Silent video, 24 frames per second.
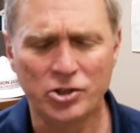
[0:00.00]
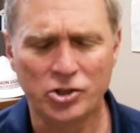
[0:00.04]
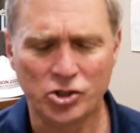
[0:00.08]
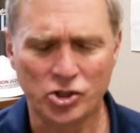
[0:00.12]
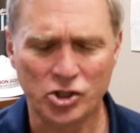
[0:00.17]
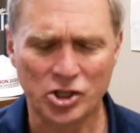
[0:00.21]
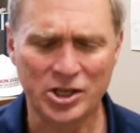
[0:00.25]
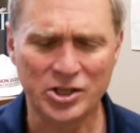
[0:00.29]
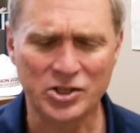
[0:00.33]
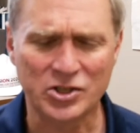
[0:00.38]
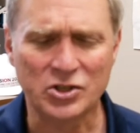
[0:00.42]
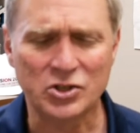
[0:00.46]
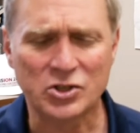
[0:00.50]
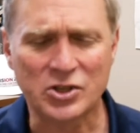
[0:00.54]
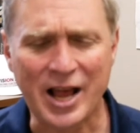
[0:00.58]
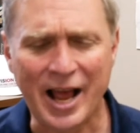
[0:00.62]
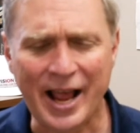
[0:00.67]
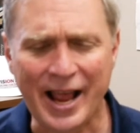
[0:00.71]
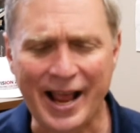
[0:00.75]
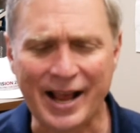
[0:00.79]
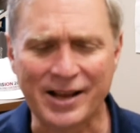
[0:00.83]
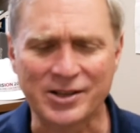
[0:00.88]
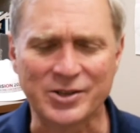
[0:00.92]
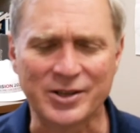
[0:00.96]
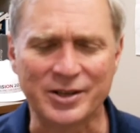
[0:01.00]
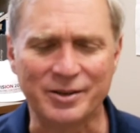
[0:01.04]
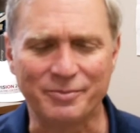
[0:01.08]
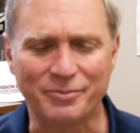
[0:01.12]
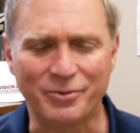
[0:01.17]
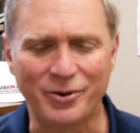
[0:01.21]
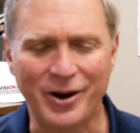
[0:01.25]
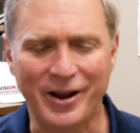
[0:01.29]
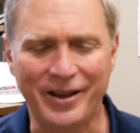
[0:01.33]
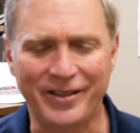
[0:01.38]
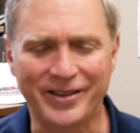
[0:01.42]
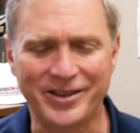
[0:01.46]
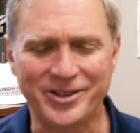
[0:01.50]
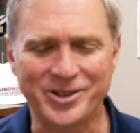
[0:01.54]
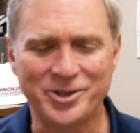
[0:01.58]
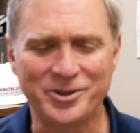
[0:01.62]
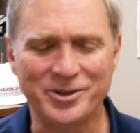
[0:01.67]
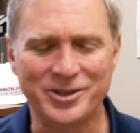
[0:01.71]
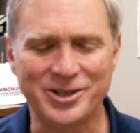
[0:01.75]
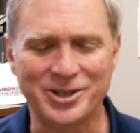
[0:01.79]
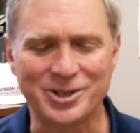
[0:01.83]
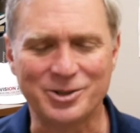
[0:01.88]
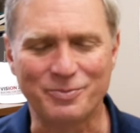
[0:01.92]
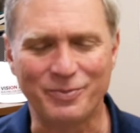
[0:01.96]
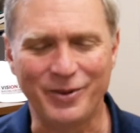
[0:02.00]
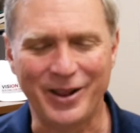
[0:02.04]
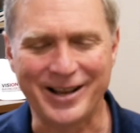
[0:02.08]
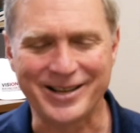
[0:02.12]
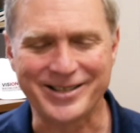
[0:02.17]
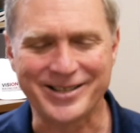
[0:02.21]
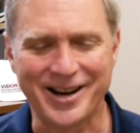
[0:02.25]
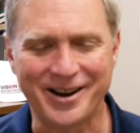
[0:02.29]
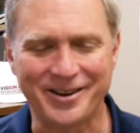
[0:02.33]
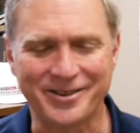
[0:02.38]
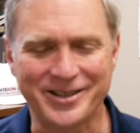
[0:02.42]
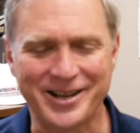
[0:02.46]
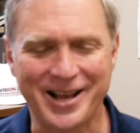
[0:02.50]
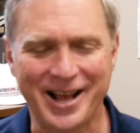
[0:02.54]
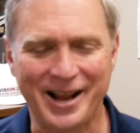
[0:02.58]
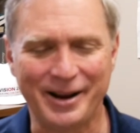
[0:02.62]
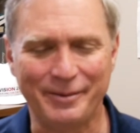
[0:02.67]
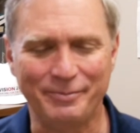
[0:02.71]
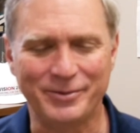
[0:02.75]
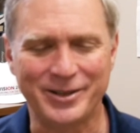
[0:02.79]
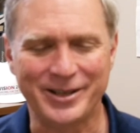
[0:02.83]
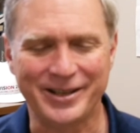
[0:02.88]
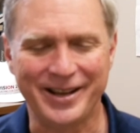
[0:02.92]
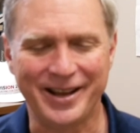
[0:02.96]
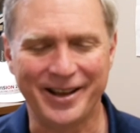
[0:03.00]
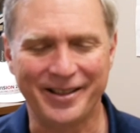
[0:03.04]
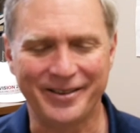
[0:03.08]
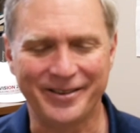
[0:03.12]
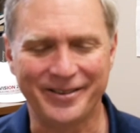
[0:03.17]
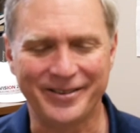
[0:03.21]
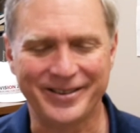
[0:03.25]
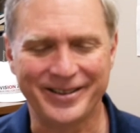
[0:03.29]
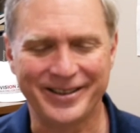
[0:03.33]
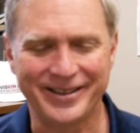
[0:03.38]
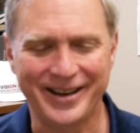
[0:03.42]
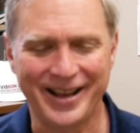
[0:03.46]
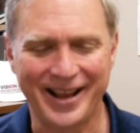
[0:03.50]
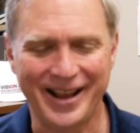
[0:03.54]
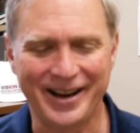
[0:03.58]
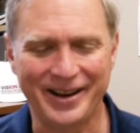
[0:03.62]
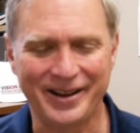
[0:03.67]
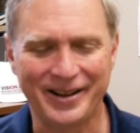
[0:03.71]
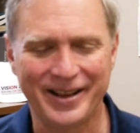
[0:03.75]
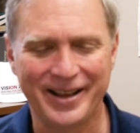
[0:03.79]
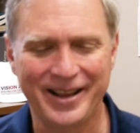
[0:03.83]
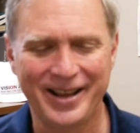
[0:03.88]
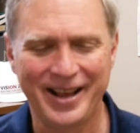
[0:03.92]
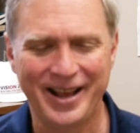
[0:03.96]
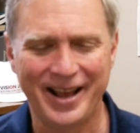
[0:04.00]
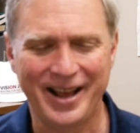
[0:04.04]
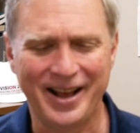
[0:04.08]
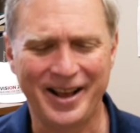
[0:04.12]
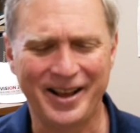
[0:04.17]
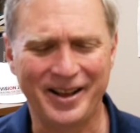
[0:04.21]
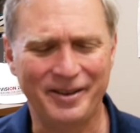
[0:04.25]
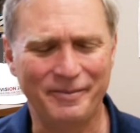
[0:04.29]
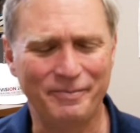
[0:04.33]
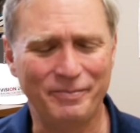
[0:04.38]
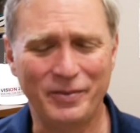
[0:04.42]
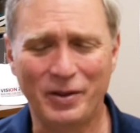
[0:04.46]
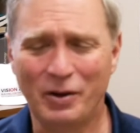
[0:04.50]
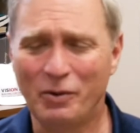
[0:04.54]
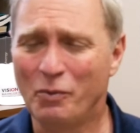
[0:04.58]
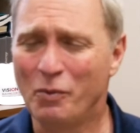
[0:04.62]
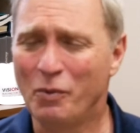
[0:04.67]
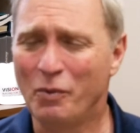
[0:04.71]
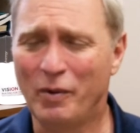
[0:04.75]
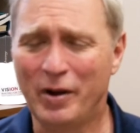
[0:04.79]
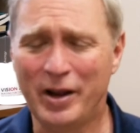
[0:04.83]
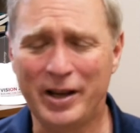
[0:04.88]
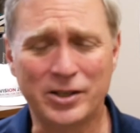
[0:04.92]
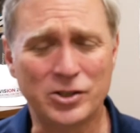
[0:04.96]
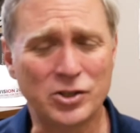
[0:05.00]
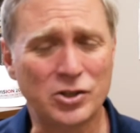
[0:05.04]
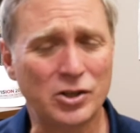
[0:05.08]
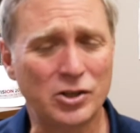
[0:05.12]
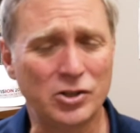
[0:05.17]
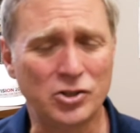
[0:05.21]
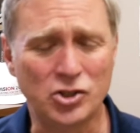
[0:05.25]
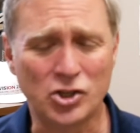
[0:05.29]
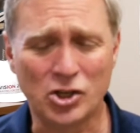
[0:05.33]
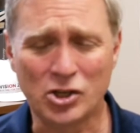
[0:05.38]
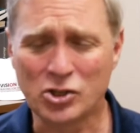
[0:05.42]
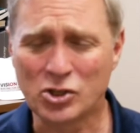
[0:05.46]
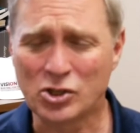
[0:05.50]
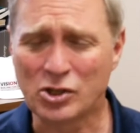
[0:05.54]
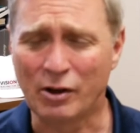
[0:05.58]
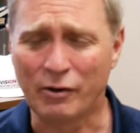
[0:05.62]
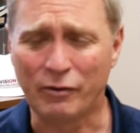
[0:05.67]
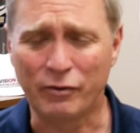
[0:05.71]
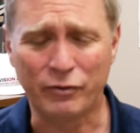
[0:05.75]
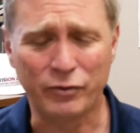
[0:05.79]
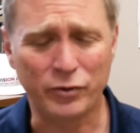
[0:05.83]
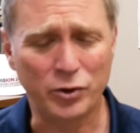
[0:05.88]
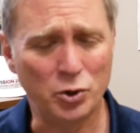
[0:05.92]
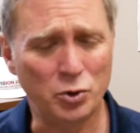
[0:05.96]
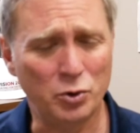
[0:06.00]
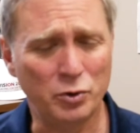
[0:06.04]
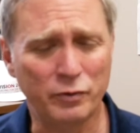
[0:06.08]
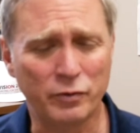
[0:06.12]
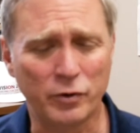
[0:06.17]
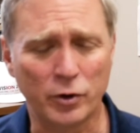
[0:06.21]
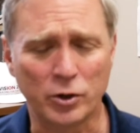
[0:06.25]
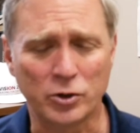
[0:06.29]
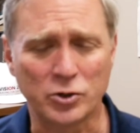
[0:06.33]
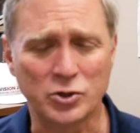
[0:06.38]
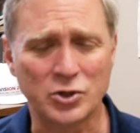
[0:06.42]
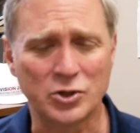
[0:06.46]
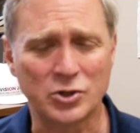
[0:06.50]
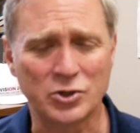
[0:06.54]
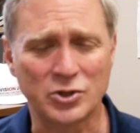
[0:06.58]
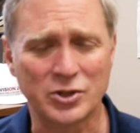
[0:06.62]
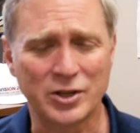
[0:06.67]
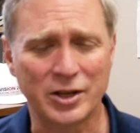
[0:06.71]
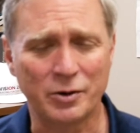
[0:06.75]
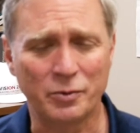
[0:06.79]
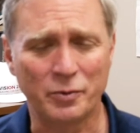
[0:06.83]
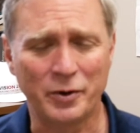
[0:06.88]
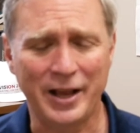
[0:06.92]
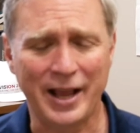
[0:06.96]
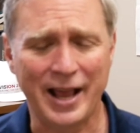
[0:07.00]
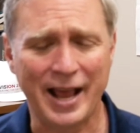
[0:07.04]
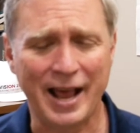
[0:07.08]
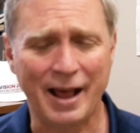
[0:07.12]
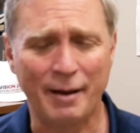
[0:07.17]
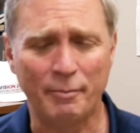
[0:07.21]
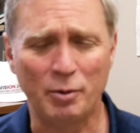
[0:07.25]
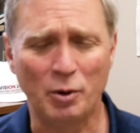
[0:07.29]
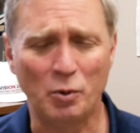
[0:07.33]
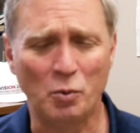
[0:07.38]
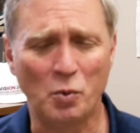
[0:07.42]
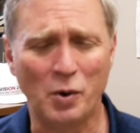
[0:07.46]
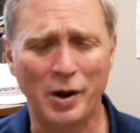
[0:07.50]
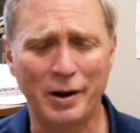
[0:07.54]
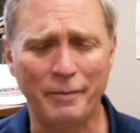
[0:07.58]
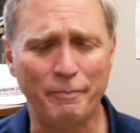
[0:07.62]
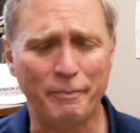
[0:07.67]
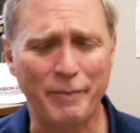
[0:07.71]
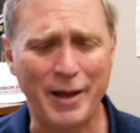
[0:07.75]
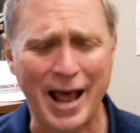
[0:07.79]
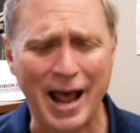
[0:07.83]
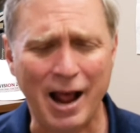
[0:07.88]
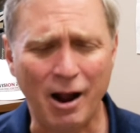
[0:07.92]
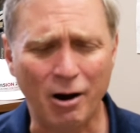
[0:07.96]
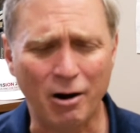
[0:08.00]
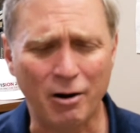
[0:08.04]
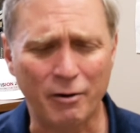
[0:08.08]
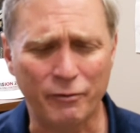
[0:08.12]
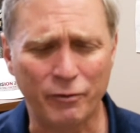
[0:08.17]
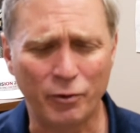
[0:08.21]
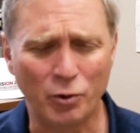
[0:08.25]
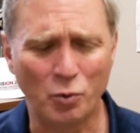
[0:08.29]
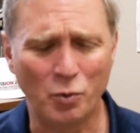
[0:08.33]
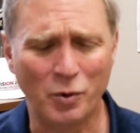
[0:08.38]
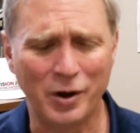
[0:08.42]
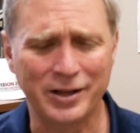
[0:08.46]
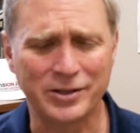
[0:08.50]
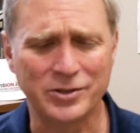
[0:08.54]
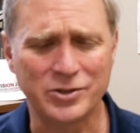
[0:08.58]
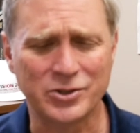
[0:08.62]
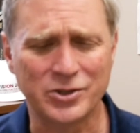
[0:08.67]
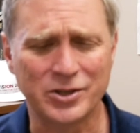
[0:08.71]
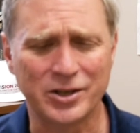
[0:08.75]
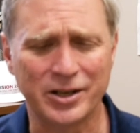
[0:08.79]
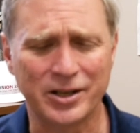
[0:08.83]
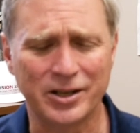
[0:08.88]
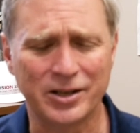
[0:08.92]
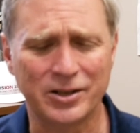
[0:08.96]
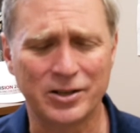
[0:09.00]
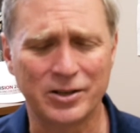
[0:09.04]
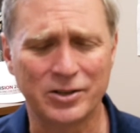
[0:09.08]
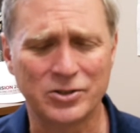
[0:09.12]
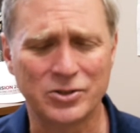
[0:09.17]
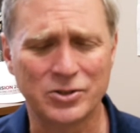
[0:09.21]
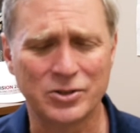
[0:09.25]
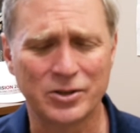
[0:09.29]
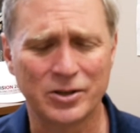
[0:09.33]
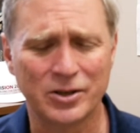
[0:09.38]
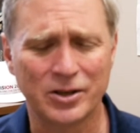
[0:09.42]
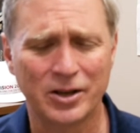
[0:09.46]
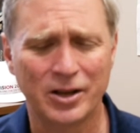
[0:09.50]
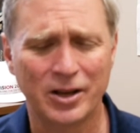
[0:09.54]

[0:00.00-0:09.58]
Jesus, I ask and pray that you just bless our time together today. It's just a few verses that we have, but what powerful ones it is.